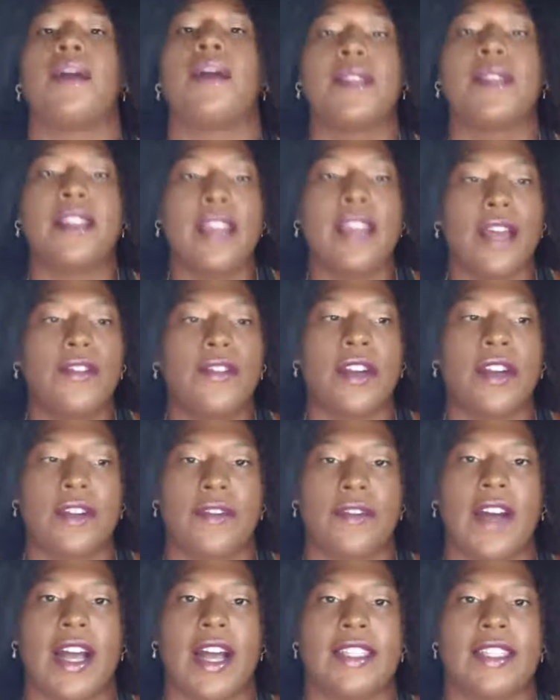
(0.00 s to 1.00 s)
I would never
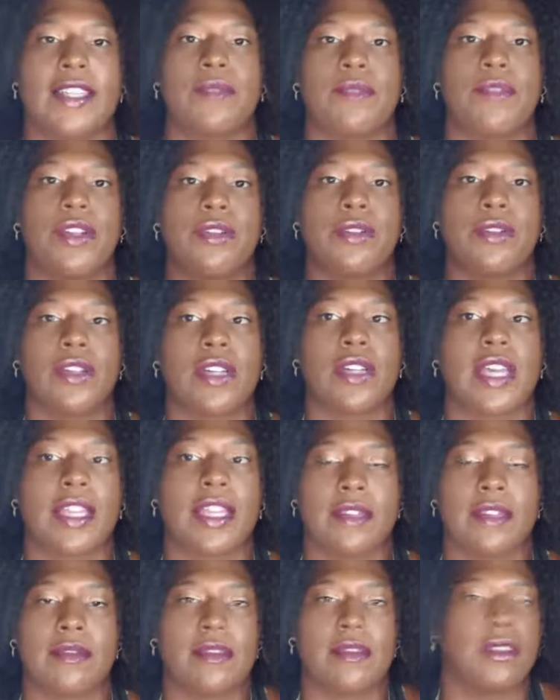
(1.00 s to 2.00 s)
advise that when you look
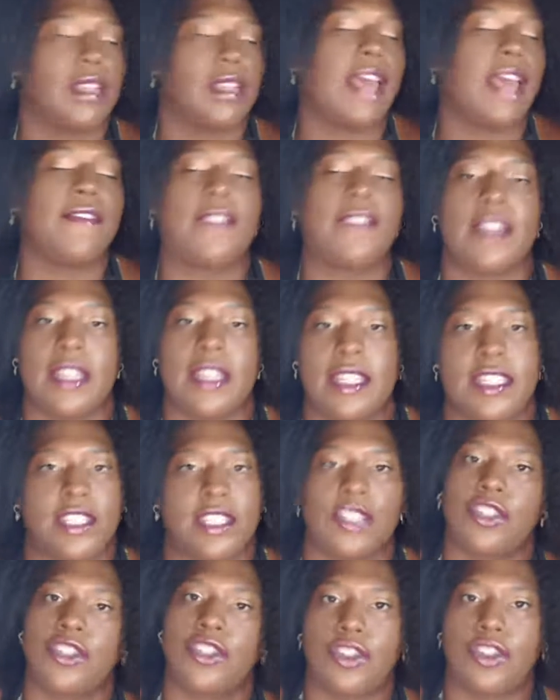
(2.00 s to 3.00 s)
at life and the
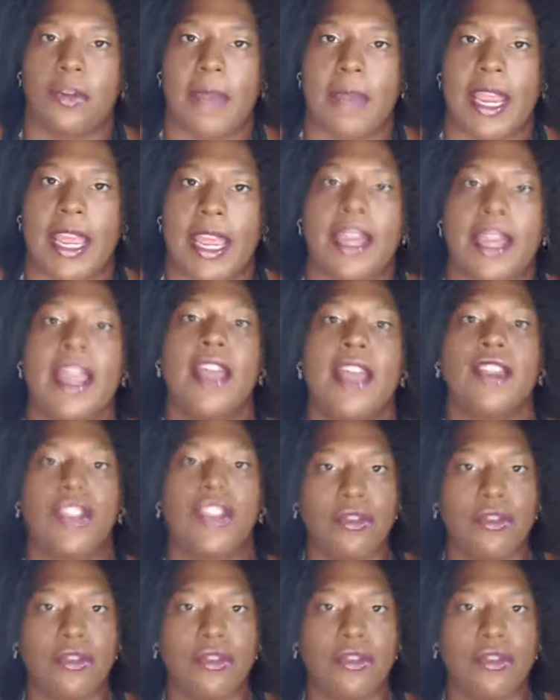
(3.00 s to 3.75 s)
decisions you're making,